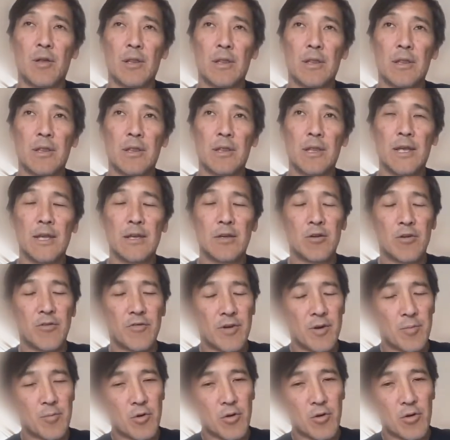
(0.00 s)
late
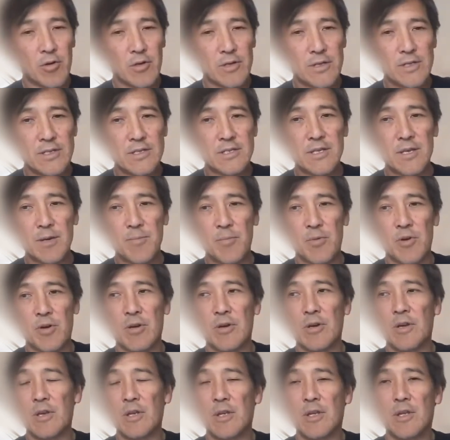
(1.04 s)
November, early
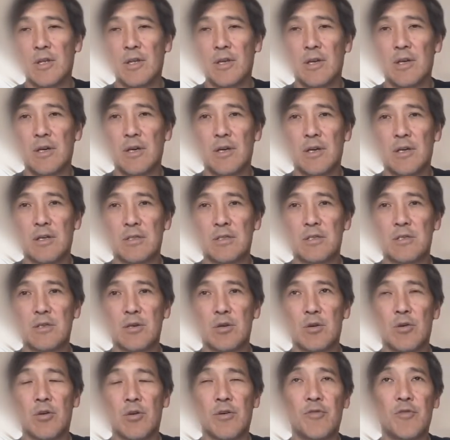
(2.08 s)
December.
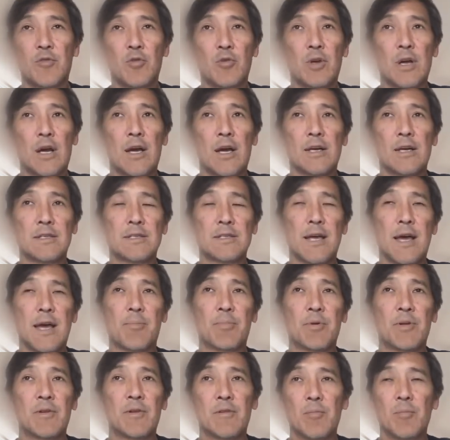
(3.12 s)
So if you guys
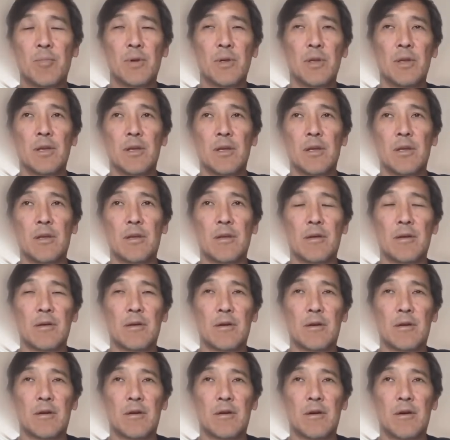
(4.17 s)
happen to be
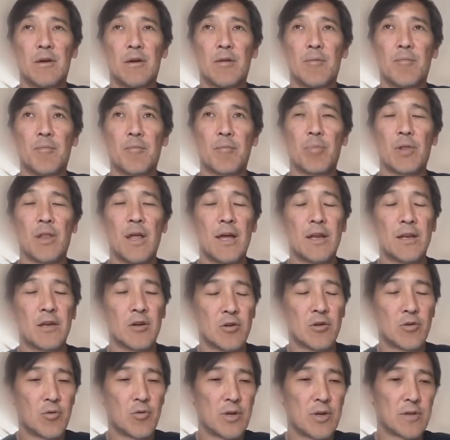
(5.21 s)
planning
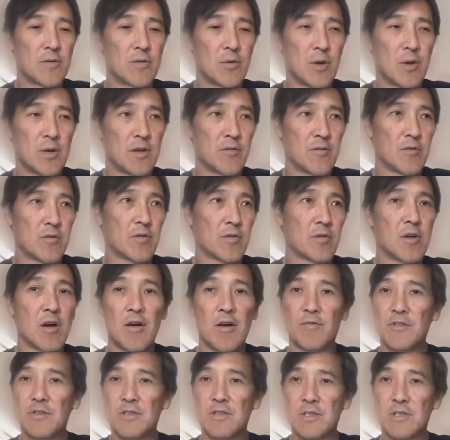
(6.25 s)
on going to any of those
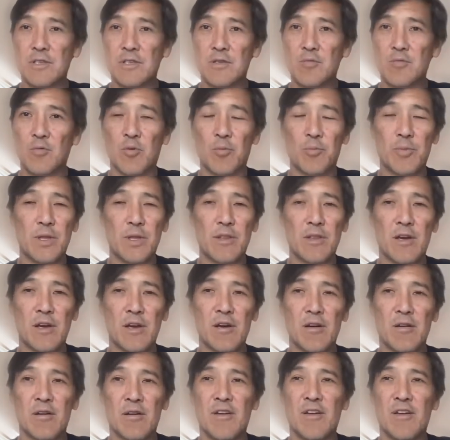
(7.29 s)
conferences, we'll be
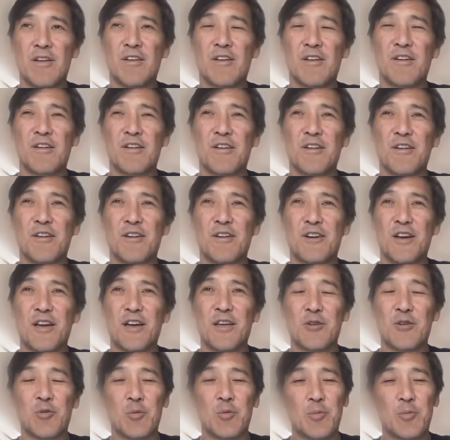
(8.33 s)
there,
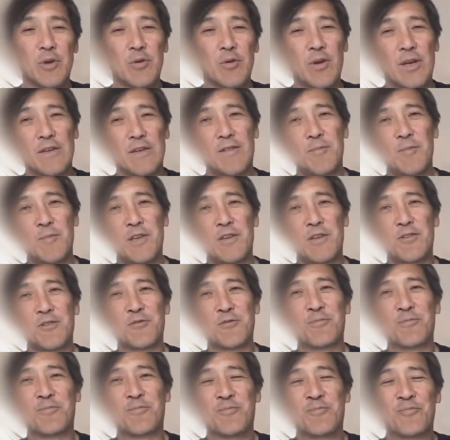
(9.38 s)
and it would be great to meet you.